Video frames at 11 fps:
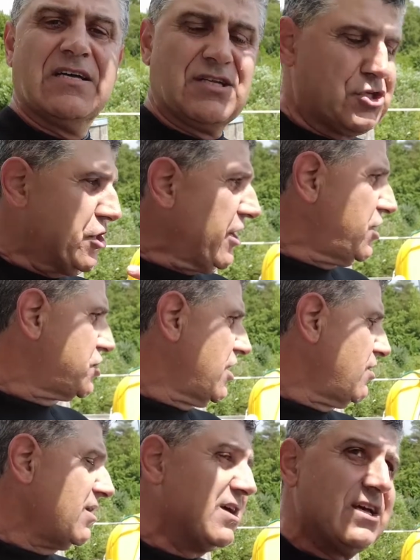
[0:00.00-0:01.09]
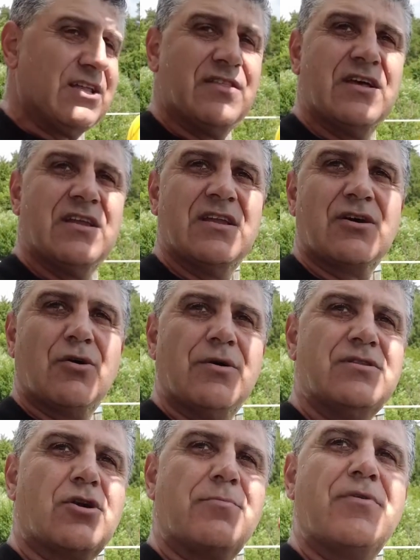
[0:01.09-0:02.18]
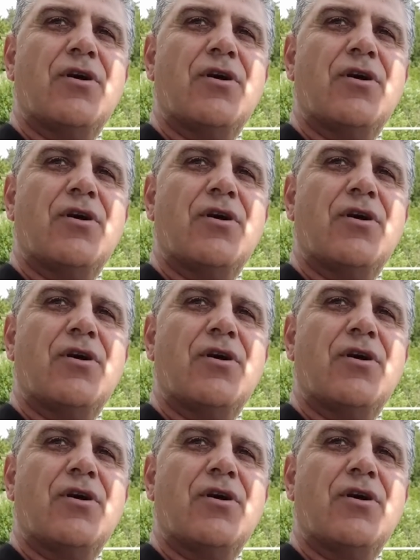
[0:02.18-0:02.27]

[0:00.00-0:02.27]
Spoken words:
change now and then go and drop the